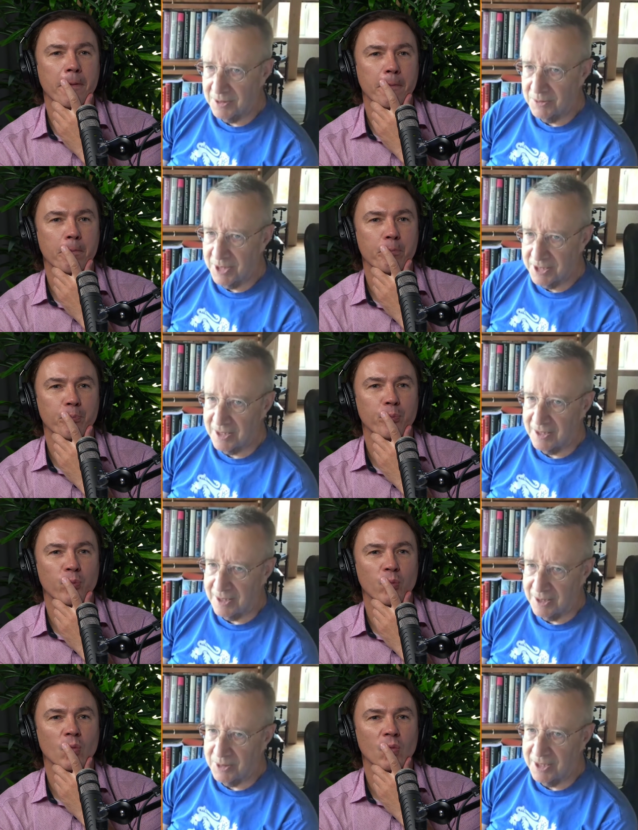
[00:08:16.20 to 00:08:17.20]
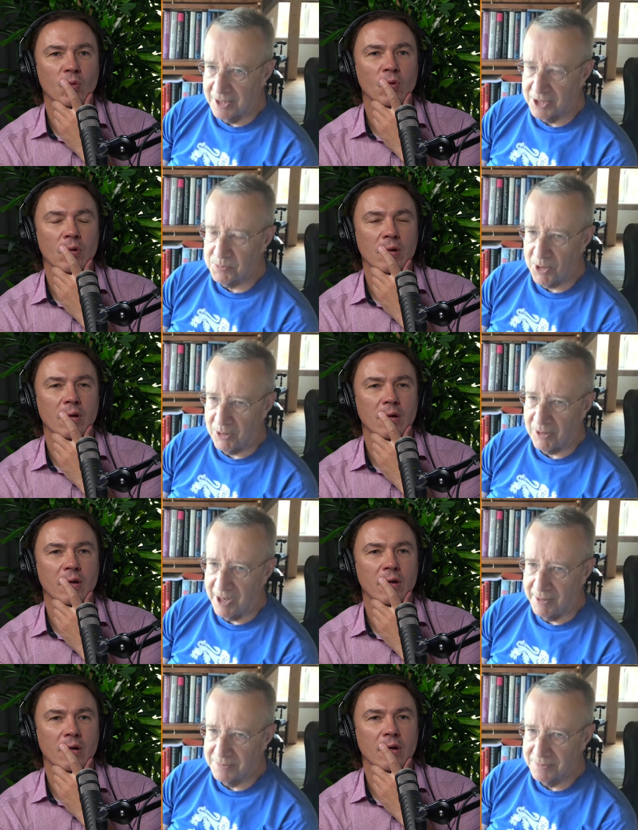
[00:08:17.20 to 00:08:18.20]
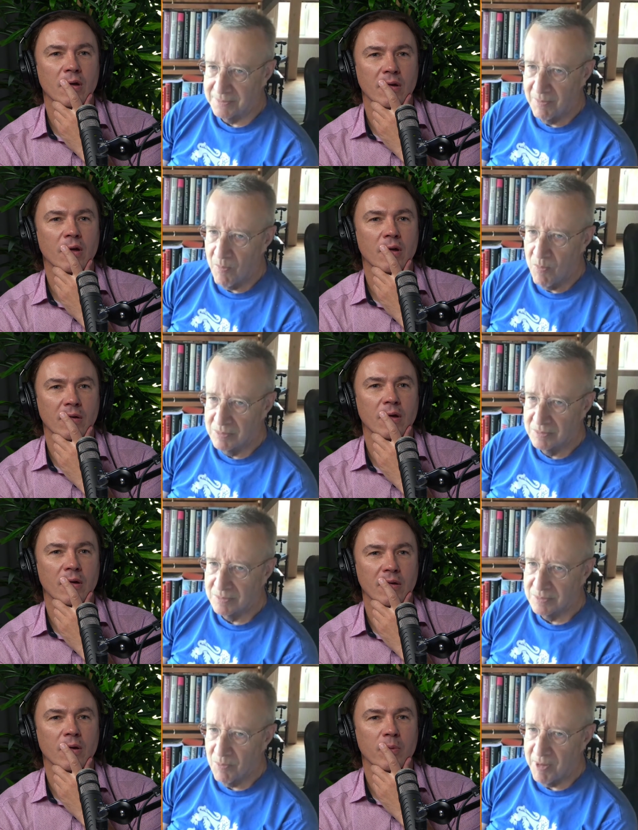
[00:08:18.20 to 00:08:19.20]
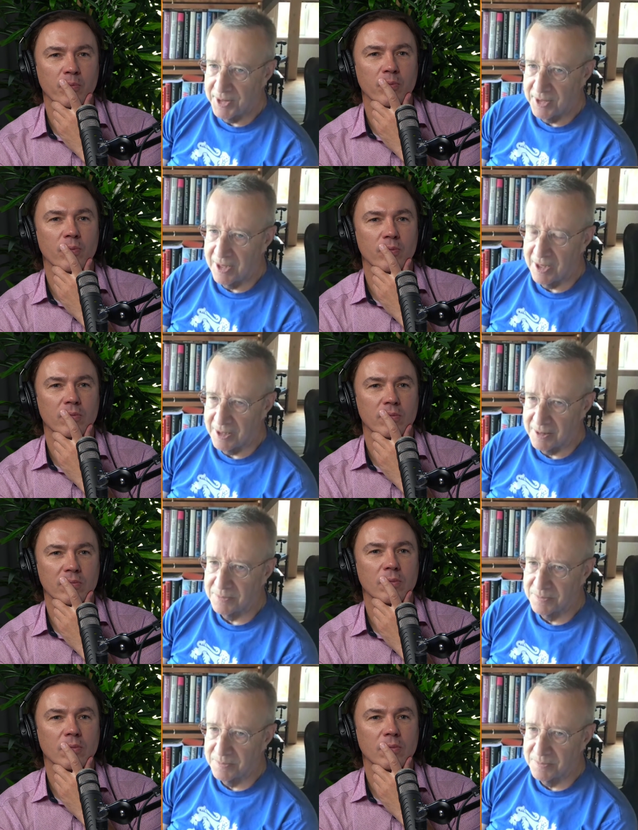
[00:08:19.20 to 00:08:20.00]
Speaker 1: originally in this program mm. in hmm. the